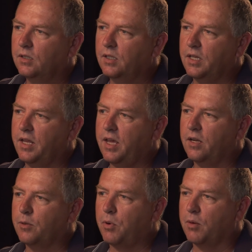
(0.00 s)

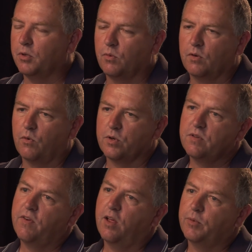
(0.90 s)
Indiana Department of Workforce
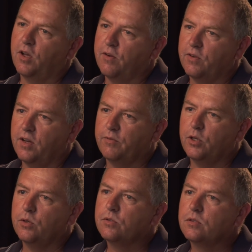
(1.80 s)
Development offered, I've
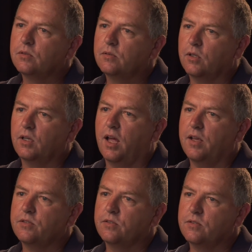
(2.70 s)
used their
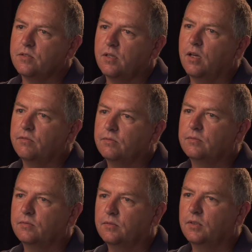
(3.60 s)
classes and stuff
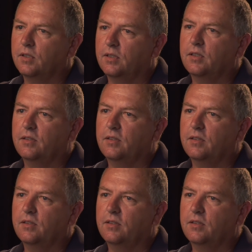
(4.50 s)
to